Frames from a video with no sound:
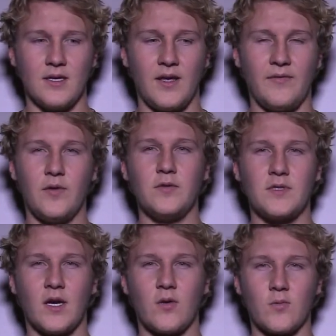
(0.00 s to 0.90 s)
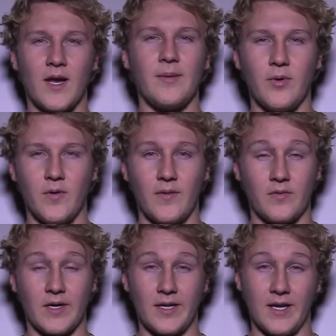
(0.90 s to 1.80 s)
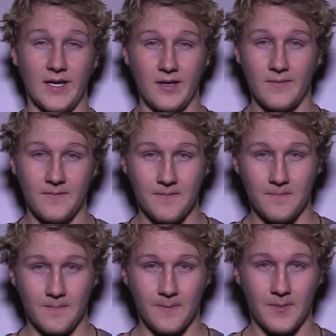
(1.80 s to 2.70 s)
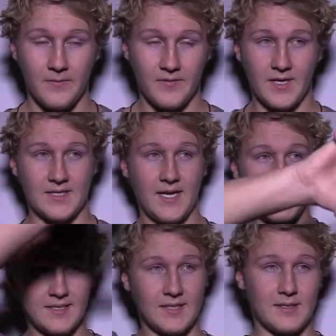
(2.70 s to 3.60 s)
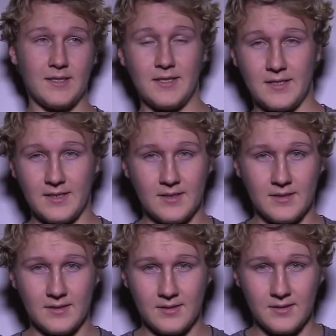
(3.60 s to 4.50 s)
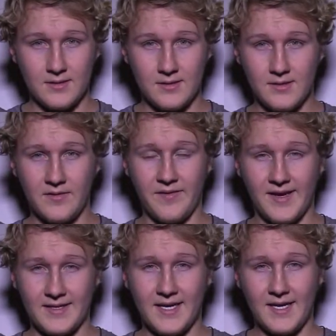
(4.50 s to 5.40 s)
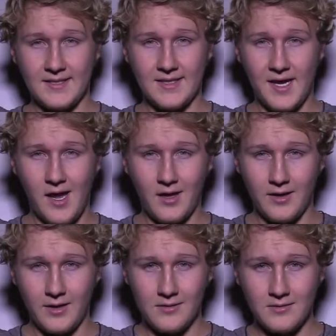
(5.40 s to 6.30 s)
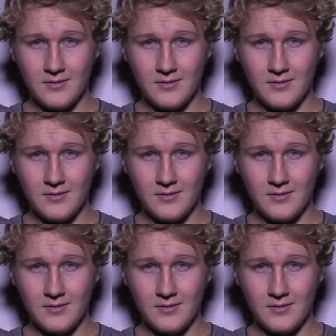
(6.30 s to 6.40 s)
If you saw a rainbow every day, the fantasticness, the fantasticality